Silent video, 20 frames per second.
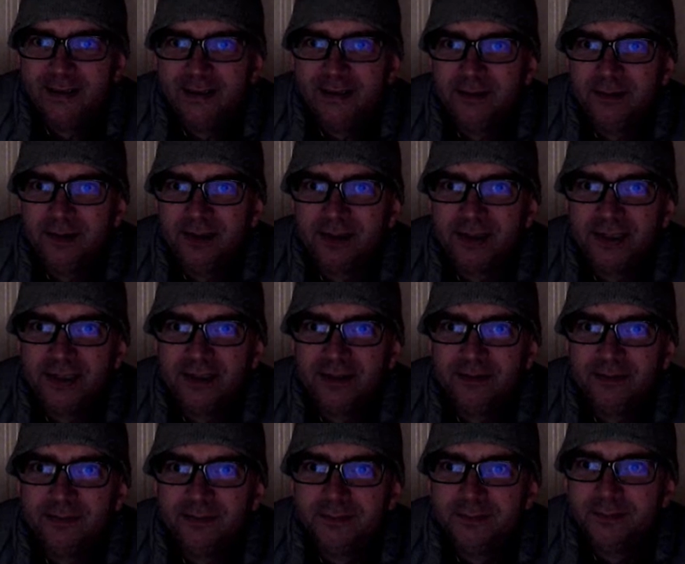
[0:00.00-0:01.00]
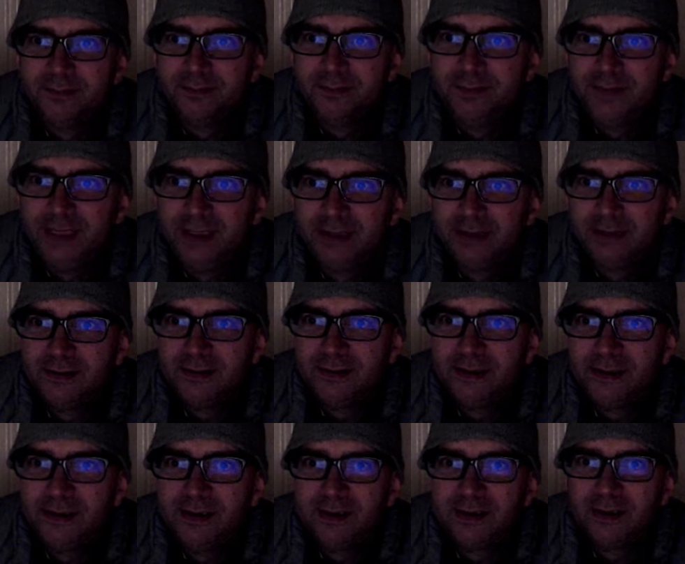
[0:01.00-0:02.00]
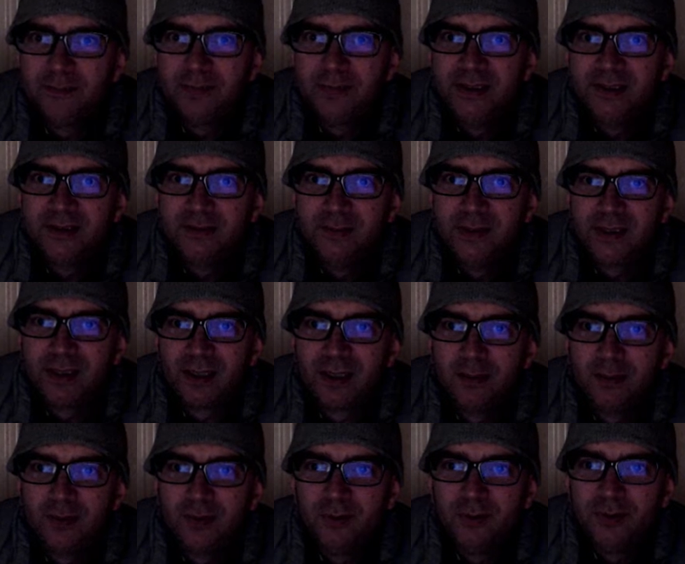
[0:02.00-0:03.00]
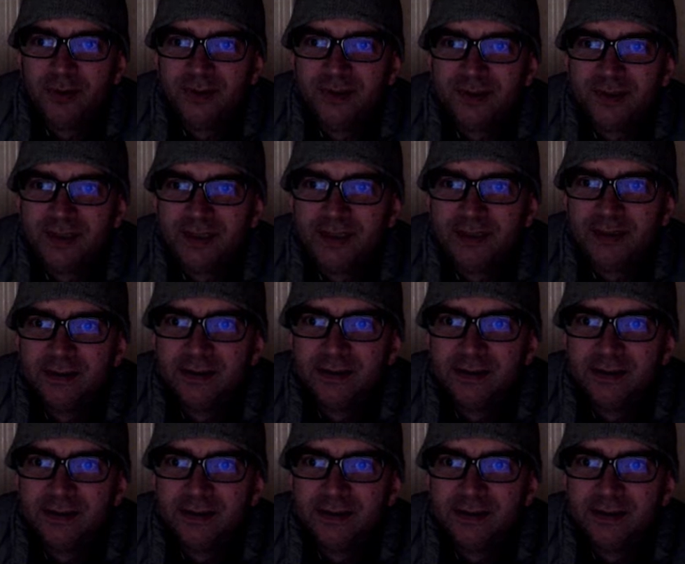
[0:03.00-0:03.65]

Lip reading: I'm just going to just see that I can pencil mark a couple of ones here.